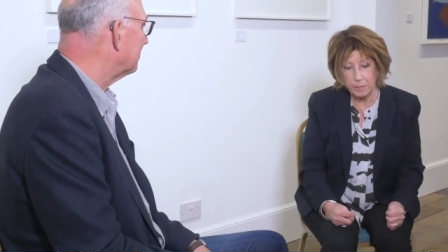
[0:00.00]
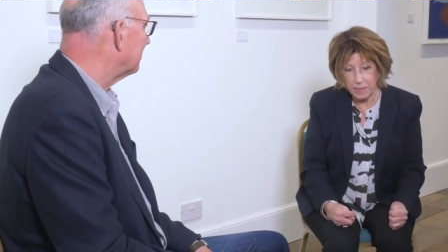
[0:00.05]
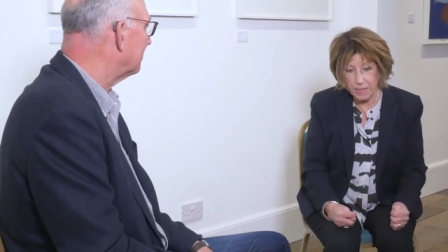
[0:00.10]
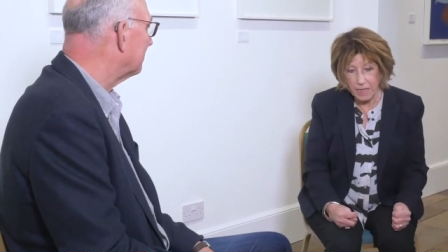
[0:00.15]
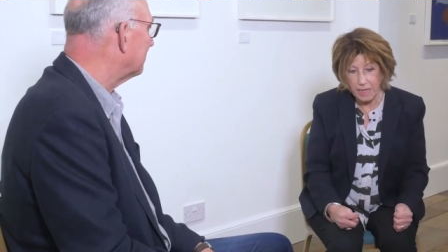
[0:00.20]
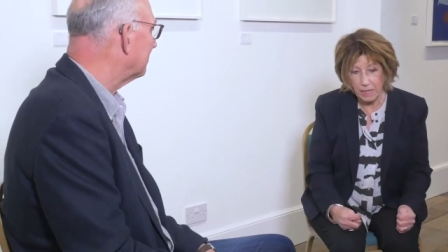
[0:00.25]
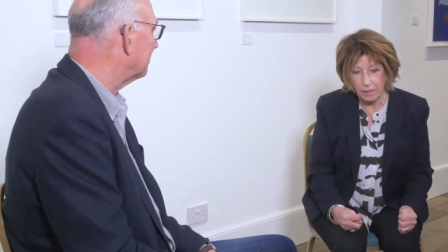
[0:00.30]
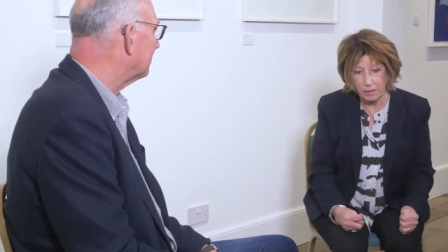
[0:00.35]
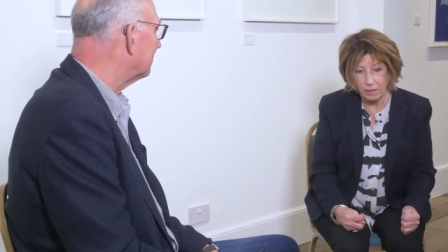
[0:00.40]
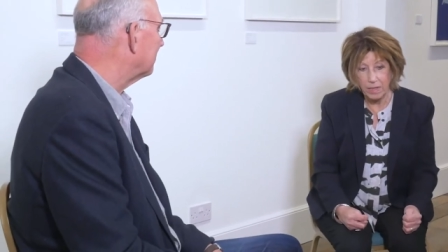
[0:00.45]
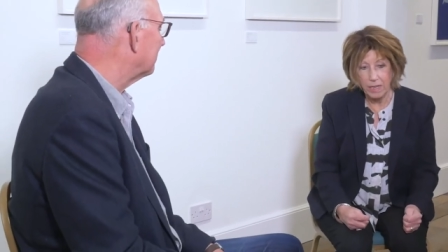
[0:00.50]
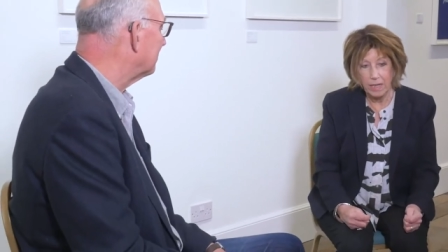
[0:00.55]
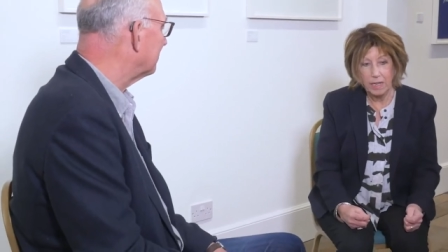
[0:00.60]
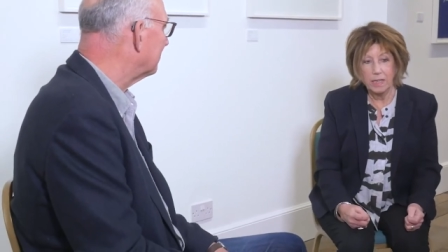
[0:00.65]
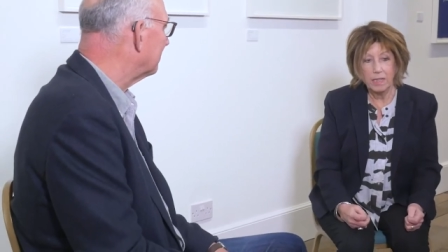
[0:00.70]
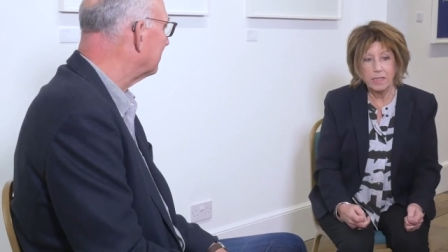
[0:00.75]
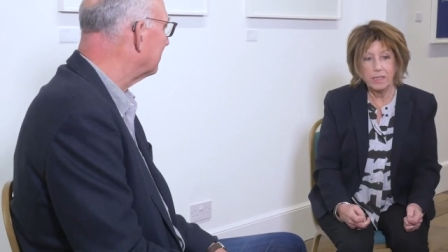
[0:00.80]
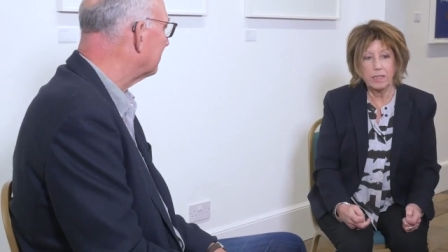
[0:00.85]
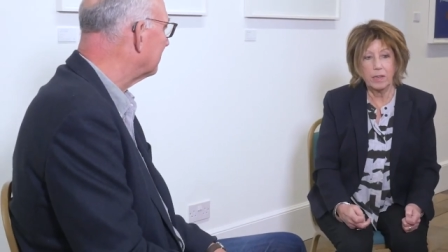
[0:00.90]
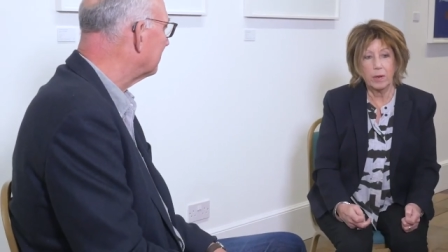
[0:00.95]
was ill.
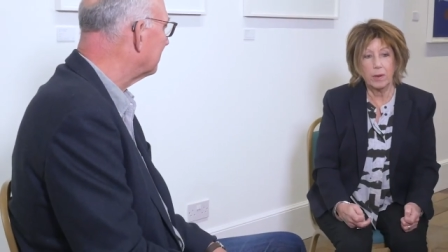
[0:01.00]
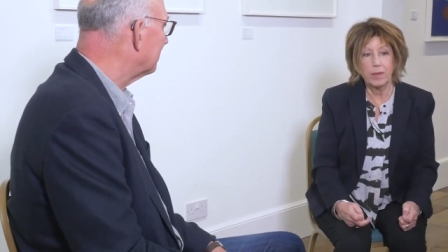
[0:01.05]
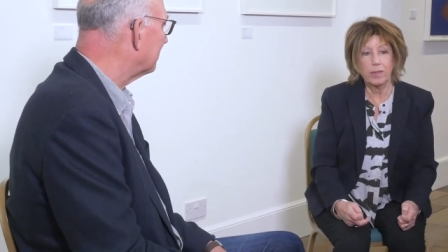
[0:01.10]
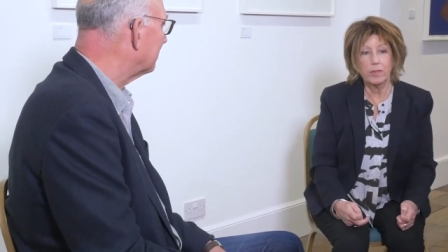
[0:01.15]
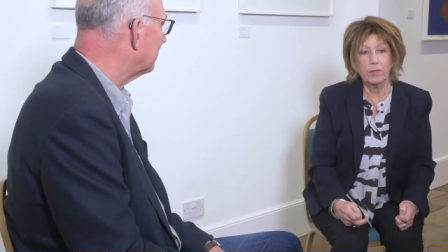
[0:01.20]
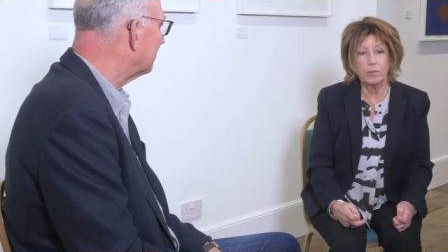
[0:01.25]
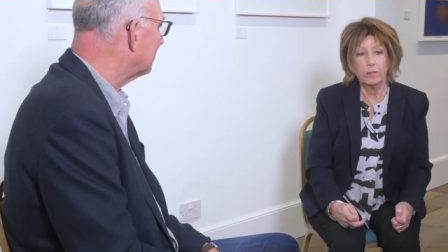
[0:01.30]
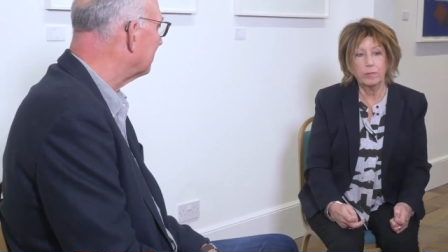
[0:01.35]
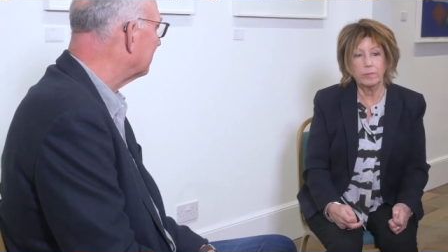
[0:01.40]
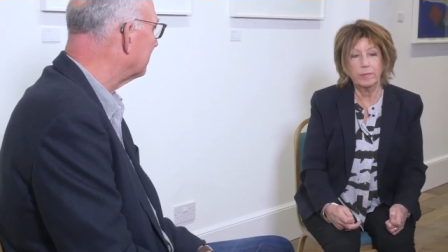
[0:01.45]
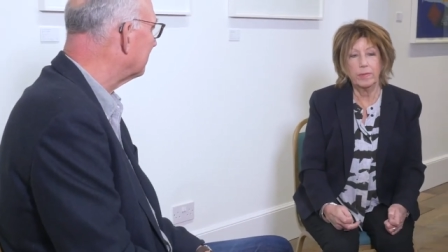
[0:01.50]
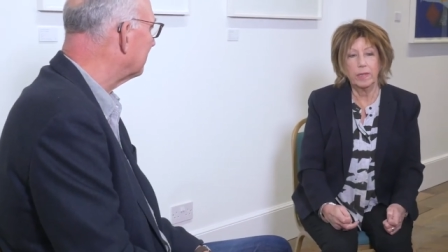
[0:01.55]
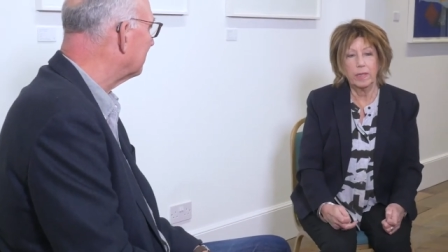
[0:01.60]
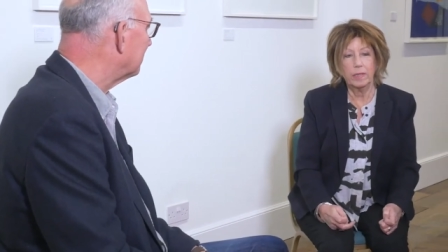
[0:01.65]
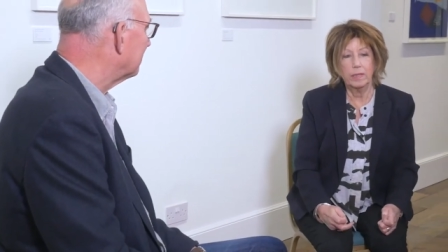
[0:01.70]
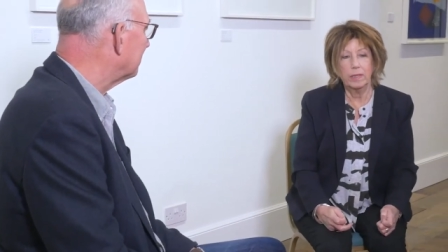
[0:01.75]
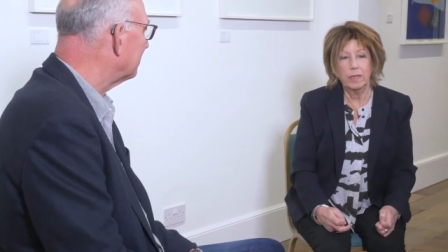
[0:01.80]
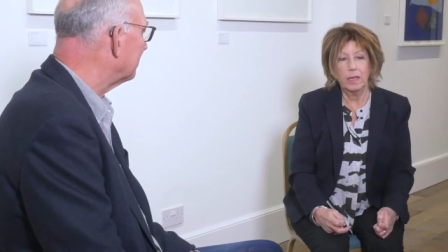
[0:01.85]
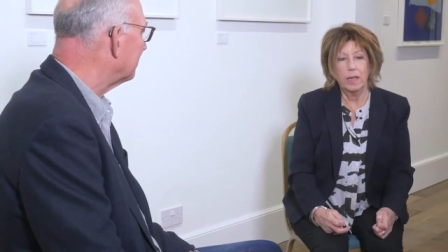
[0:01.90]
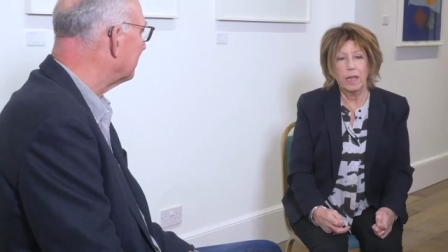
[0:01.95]
So I thought,
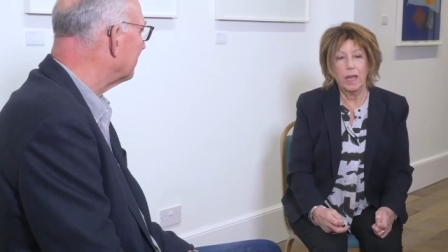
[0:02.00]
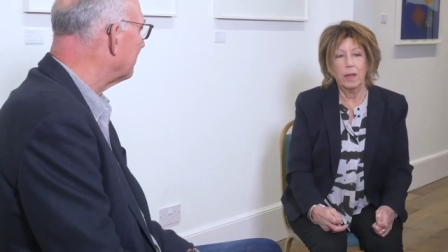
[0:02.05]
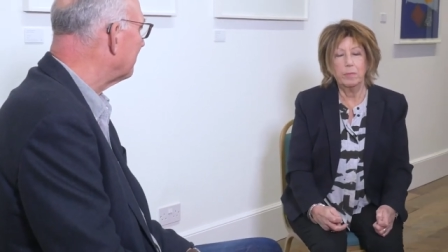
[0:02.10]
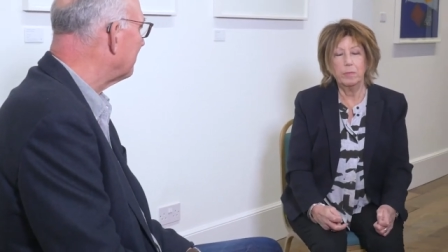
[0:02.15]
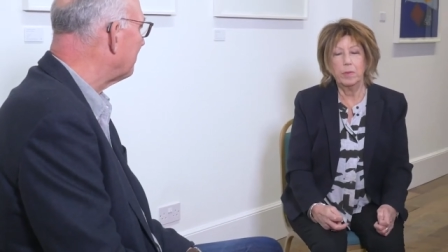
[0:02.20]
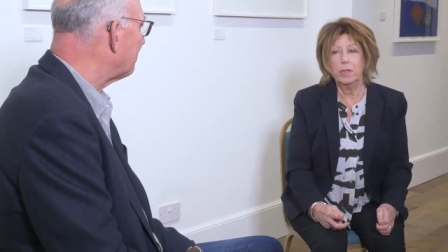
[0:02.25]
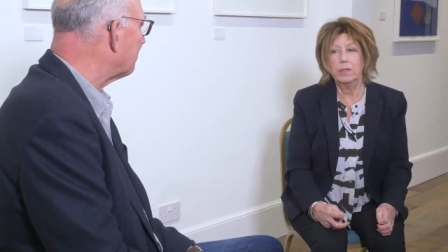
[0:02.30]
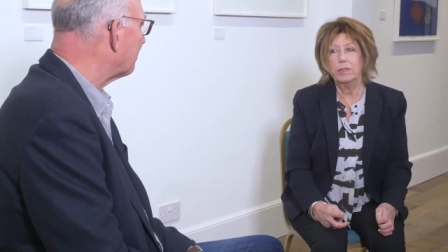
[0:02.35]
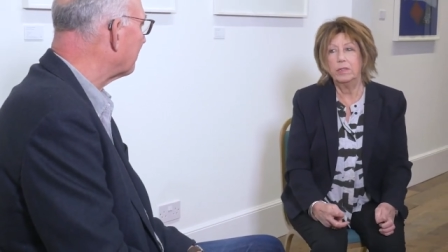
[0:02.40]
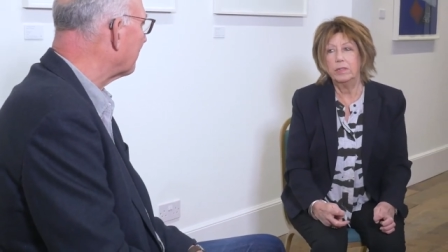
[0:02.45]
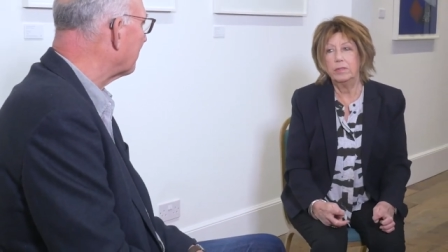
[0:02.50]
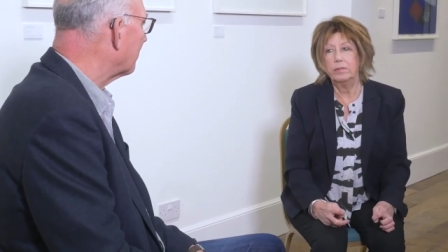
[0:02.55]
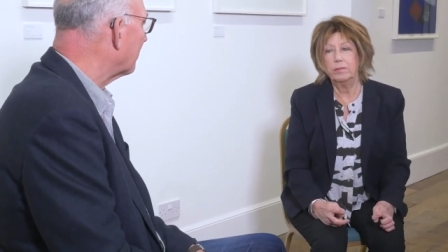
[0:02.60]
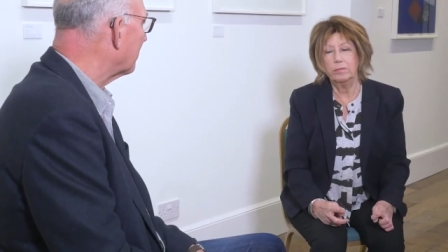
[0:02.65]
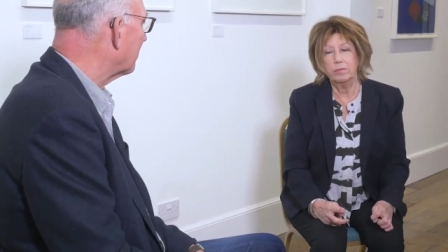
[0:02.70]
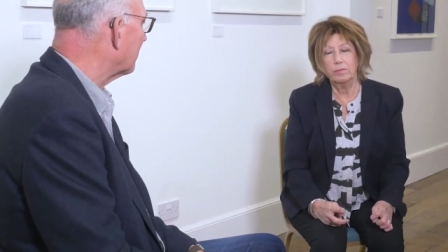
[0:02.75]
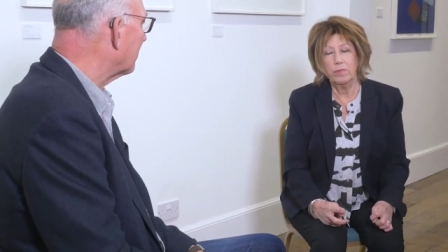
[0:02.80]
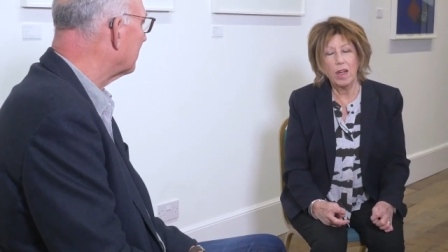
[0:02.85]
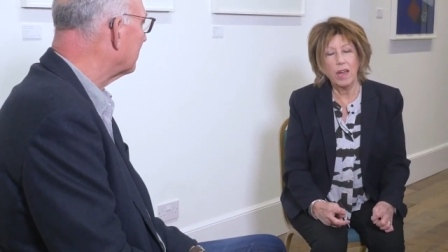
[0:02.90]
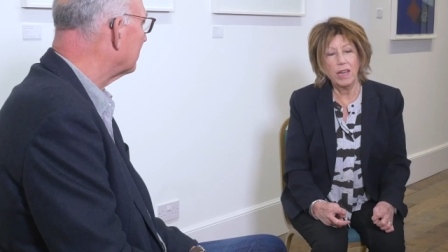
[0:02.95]
I'm going
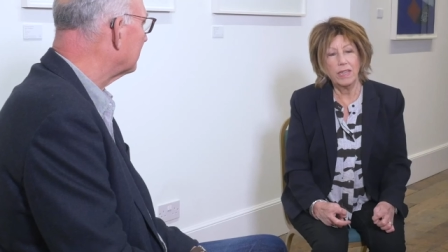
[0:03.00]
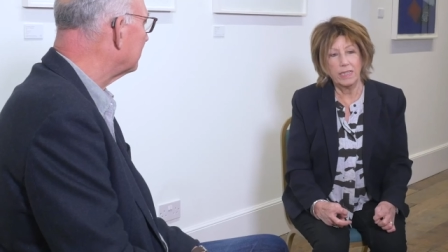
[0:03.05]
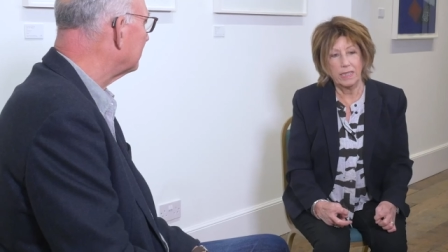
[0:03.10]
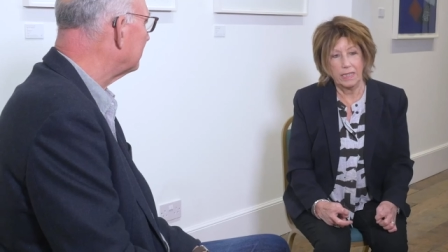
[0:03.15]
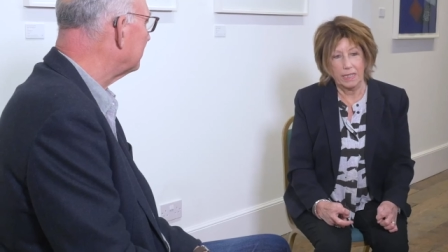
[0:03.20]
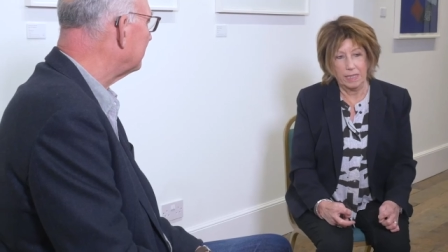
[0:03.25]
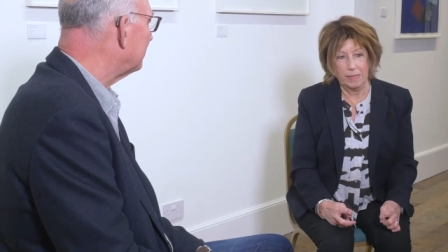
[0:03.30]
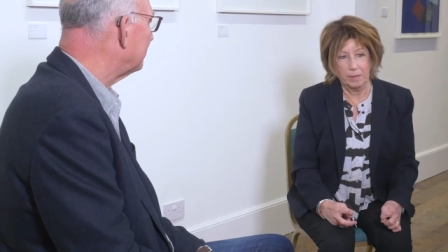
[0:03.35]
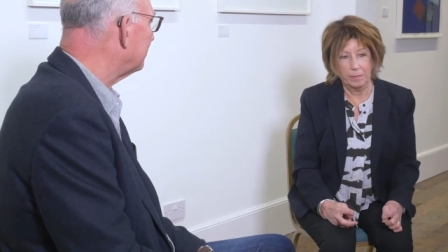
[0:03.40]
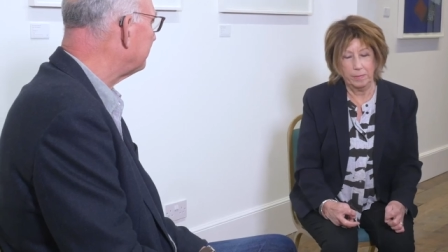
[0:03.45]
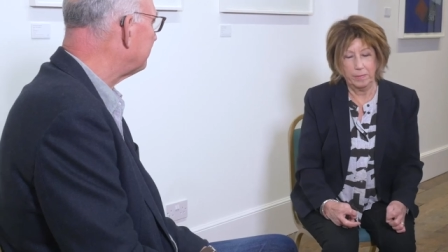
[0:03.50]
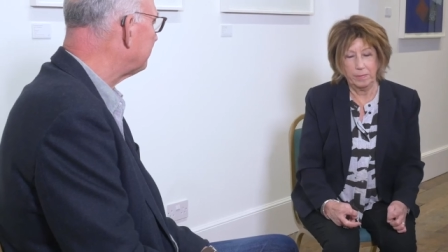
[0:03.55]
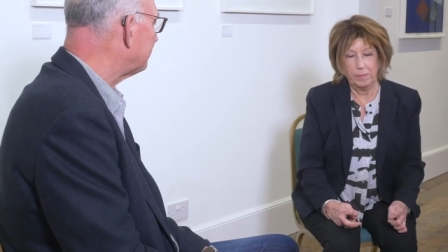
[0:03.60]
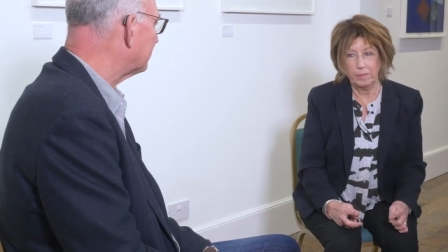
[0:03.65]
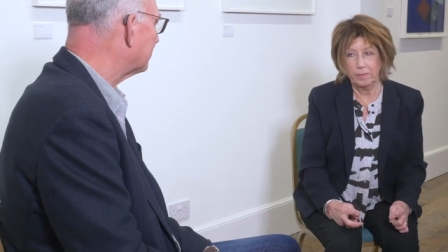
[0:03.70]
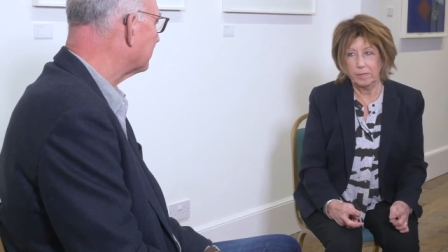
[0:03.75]
to write to him,